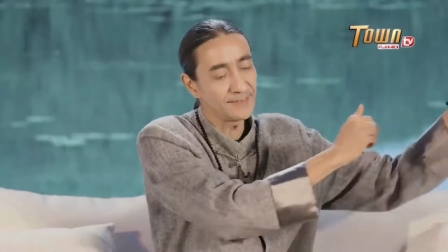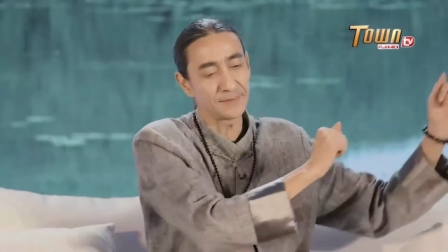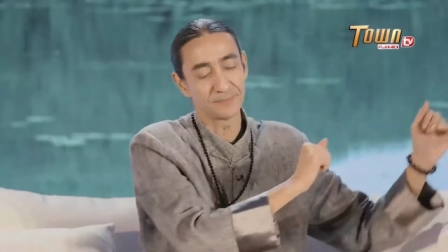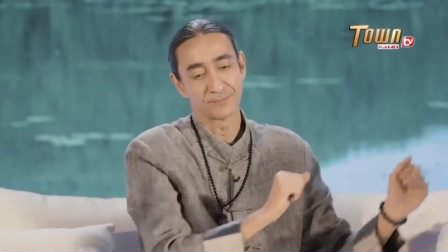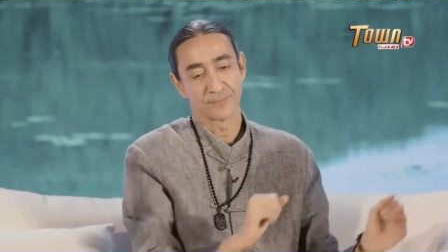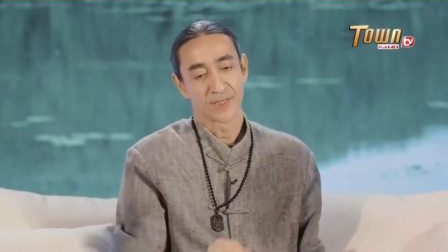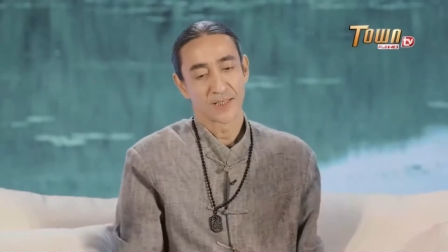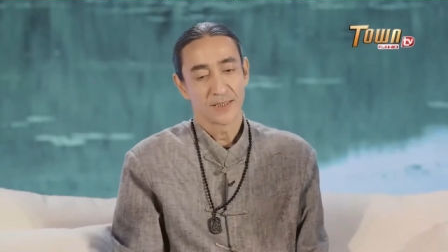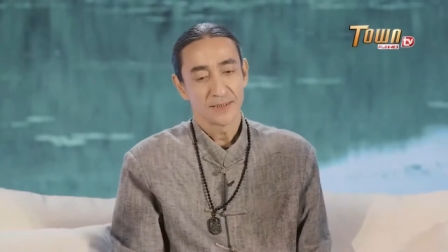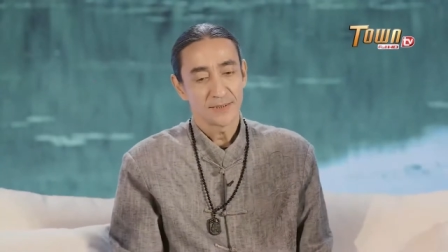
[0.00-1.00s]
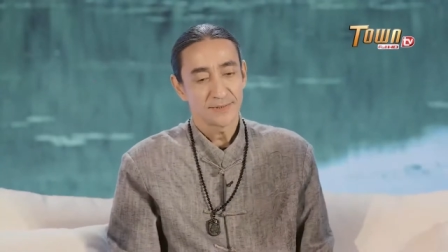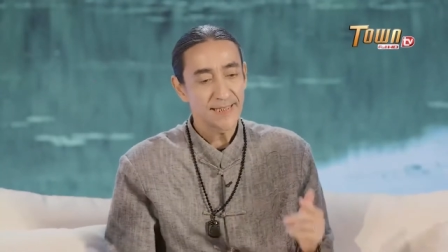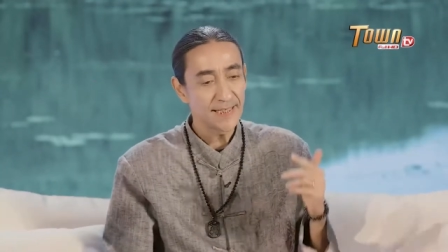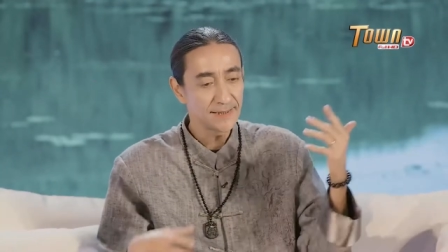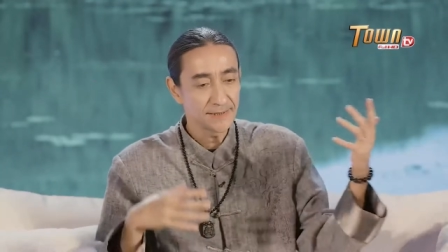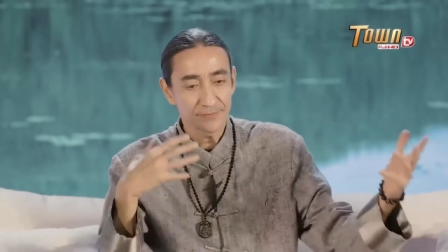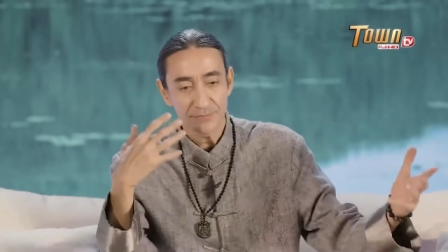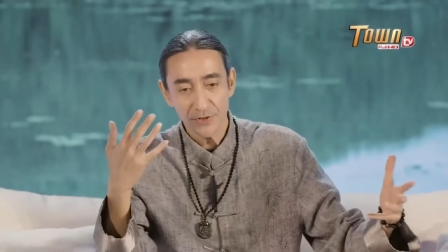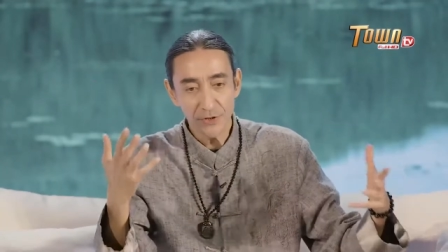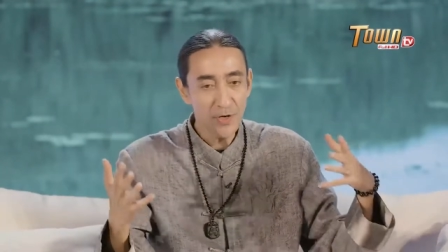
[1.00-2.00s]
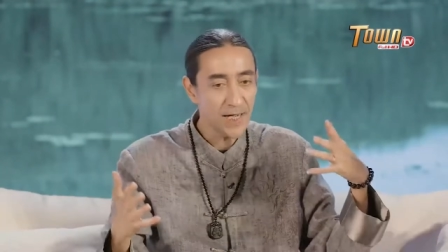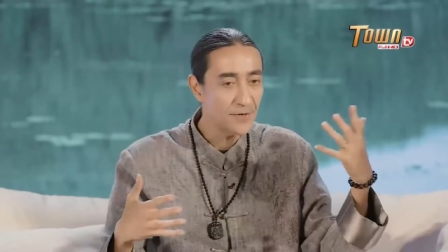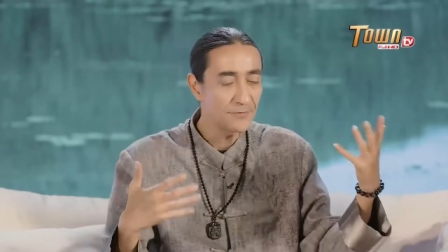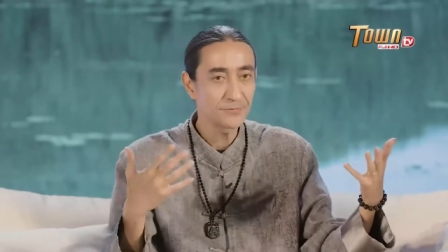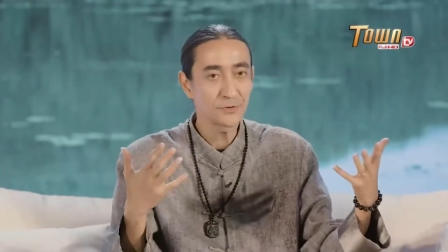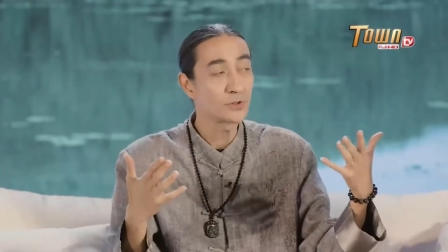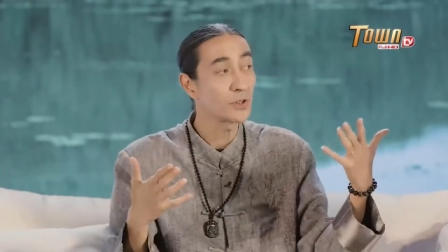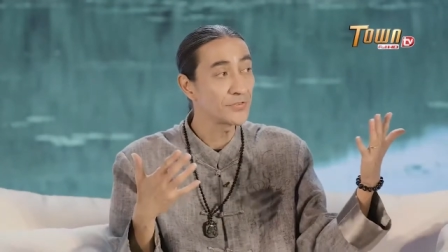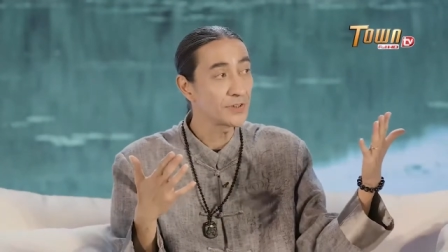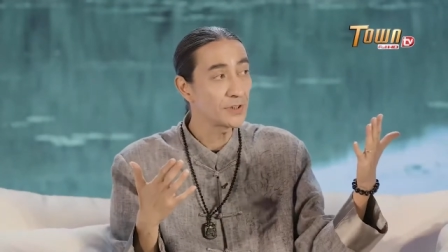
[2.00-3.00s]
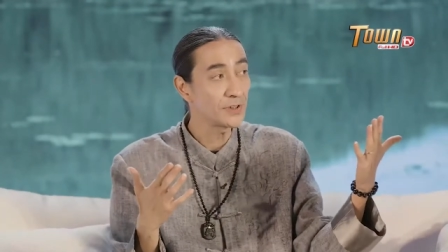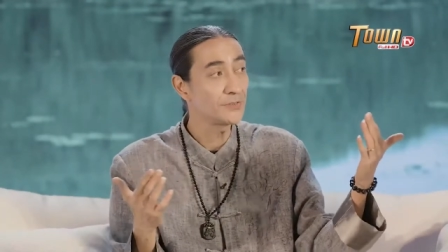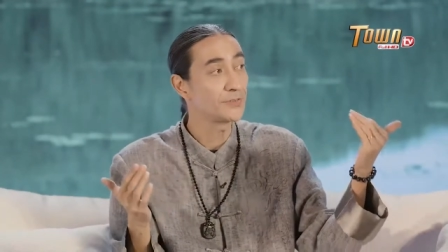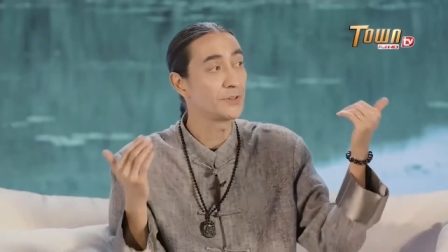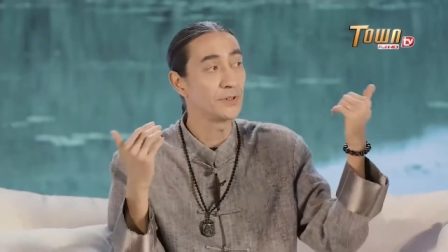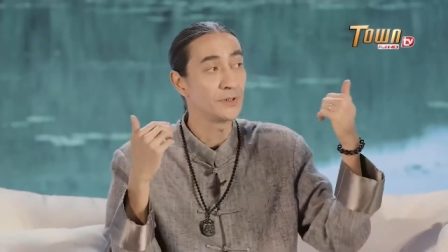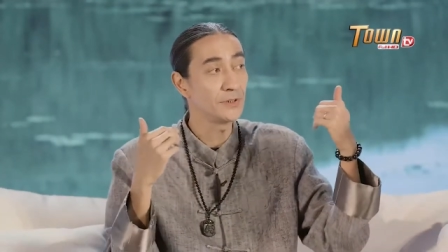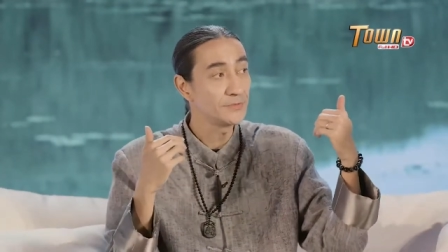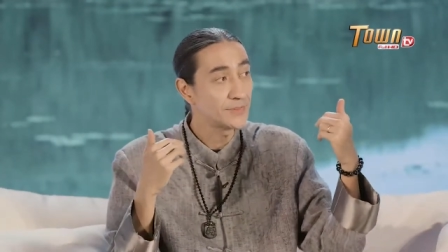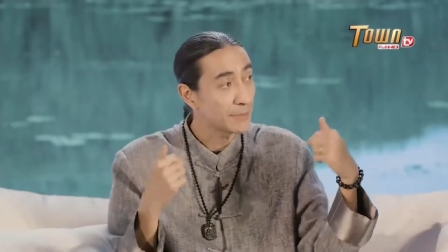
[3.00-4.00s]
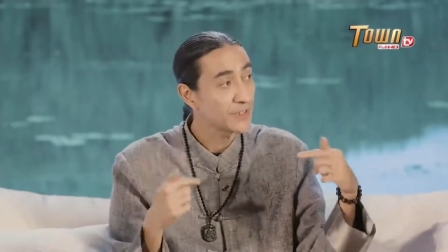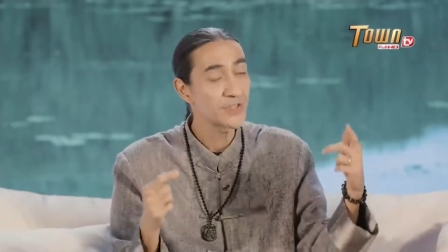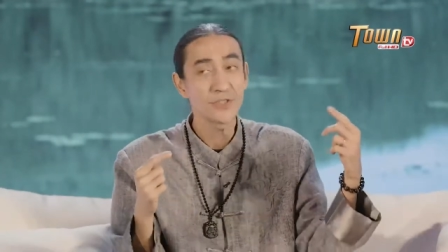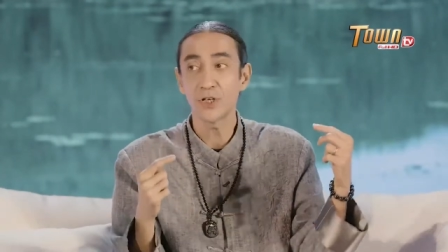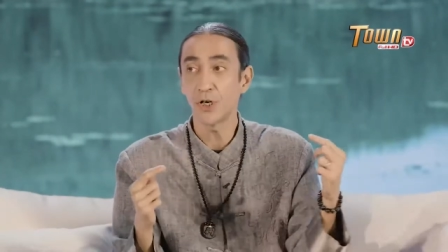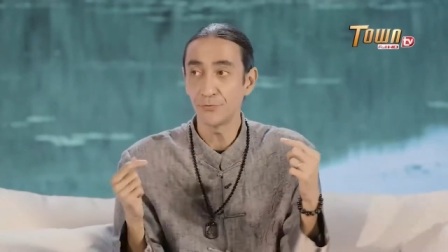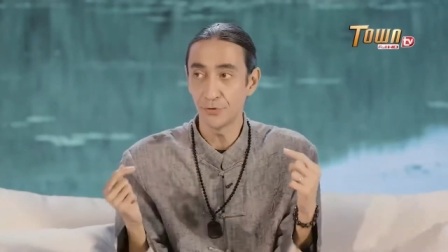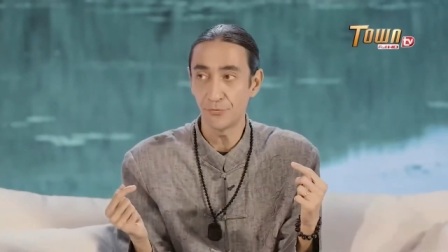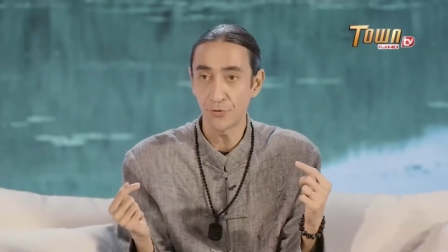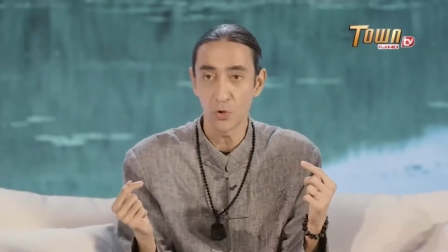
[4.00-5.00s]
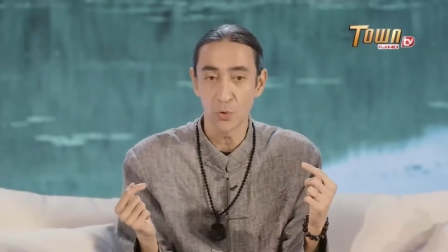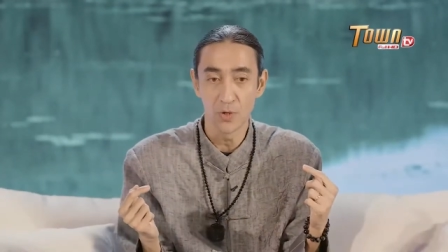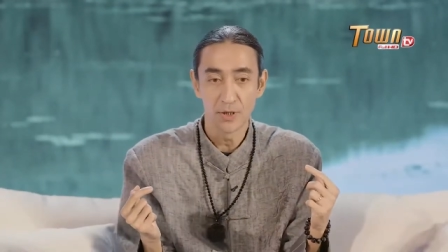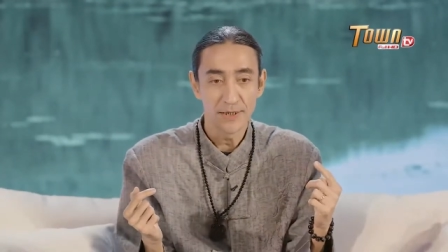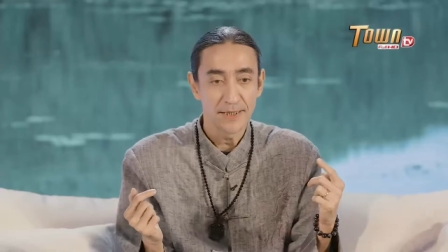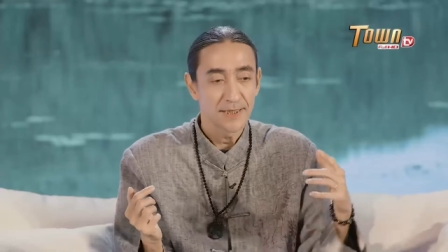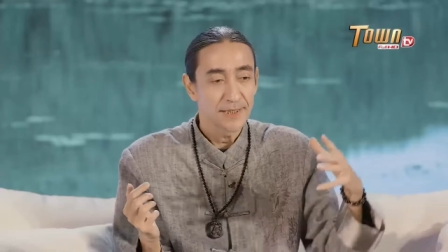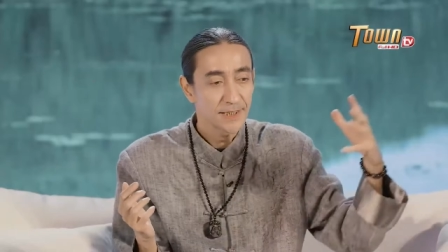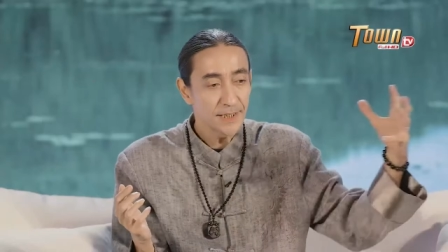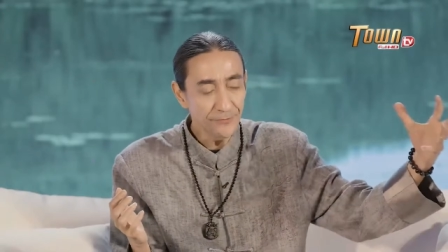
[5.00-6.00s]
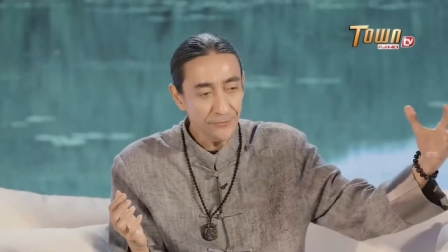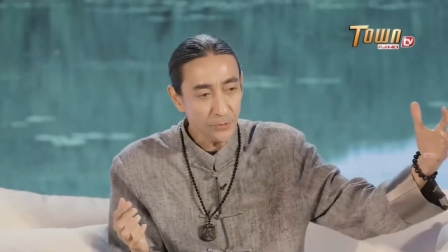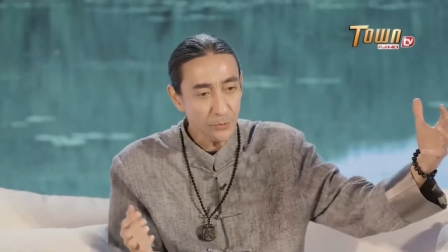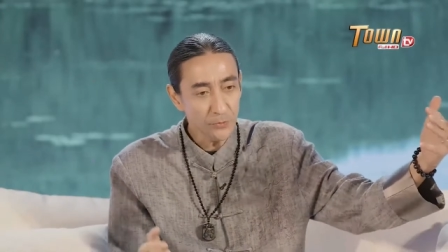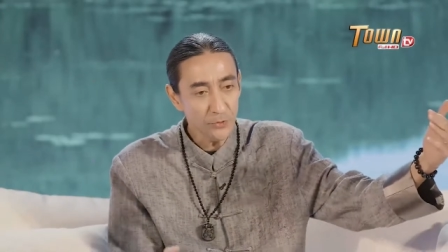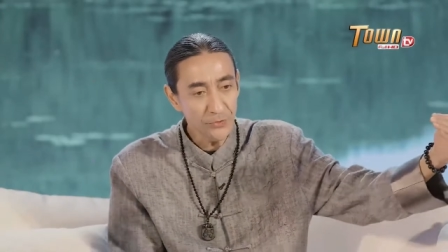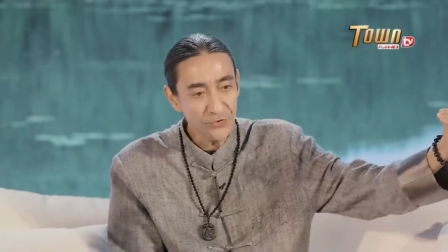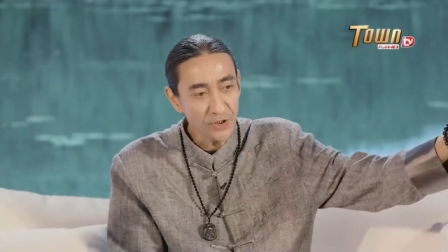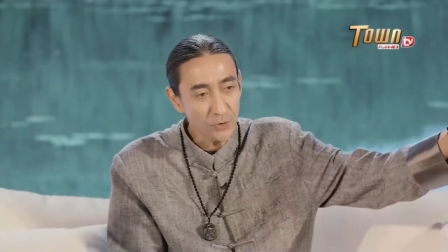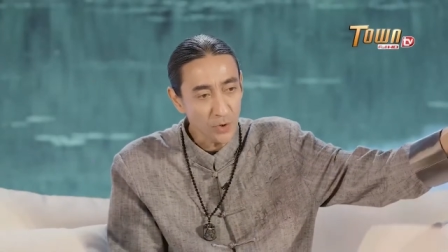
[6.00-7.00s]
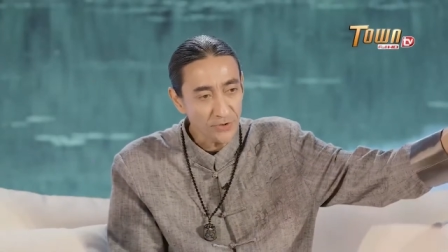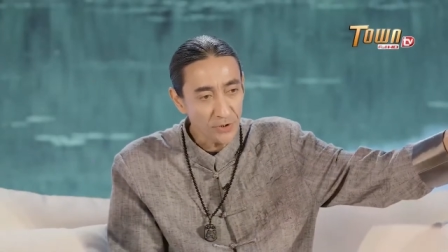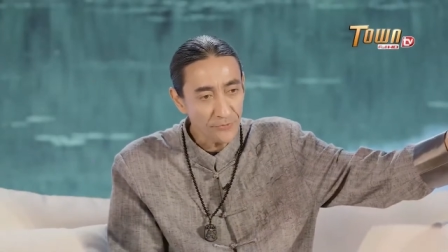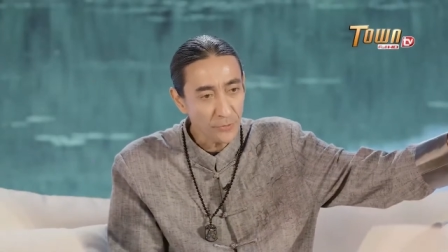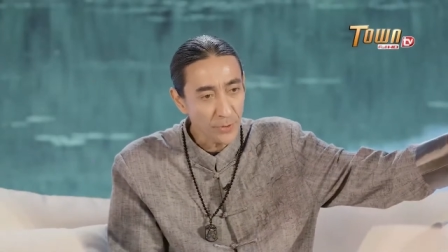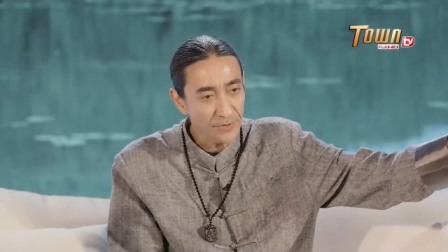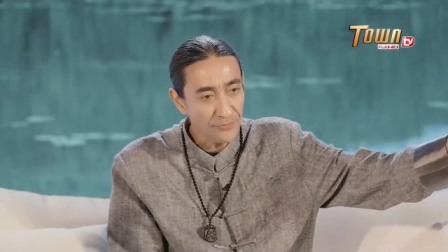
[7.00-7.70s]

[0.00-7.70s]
this then you have to consider the direction of the flow if you see the water flowing